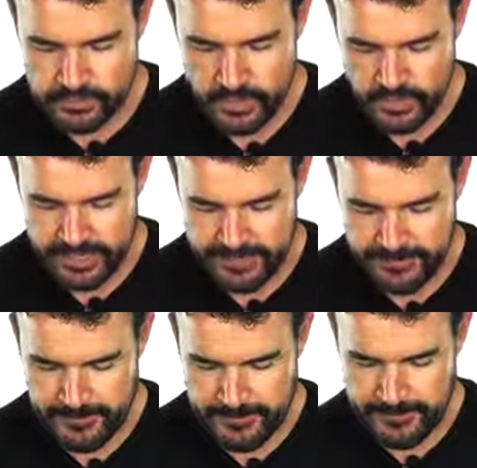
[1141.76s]
All right,
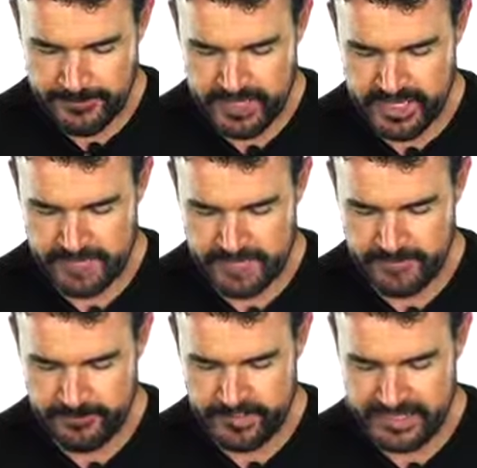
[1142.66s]
and
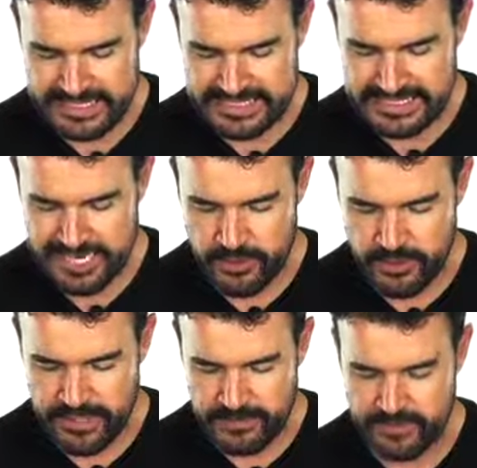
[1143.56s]
a
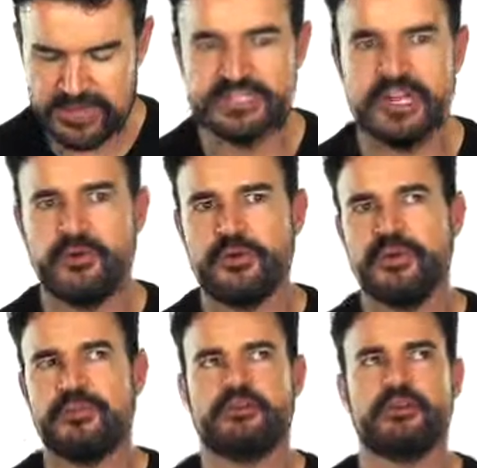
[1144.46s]
diary. A diary is